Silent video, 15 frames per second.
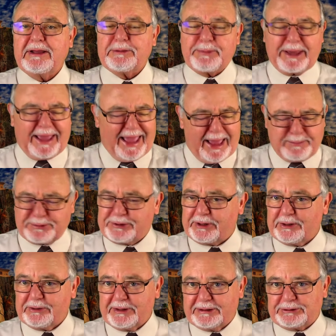be
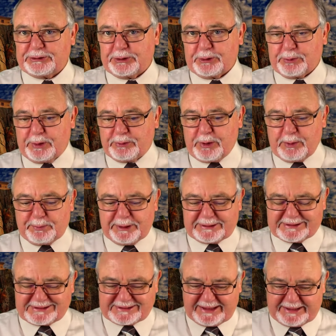absolutely sure we won't be
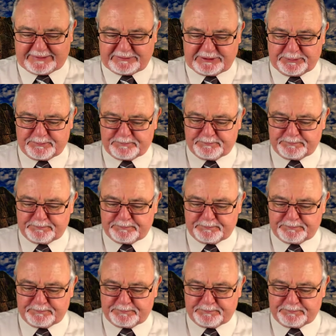deceived.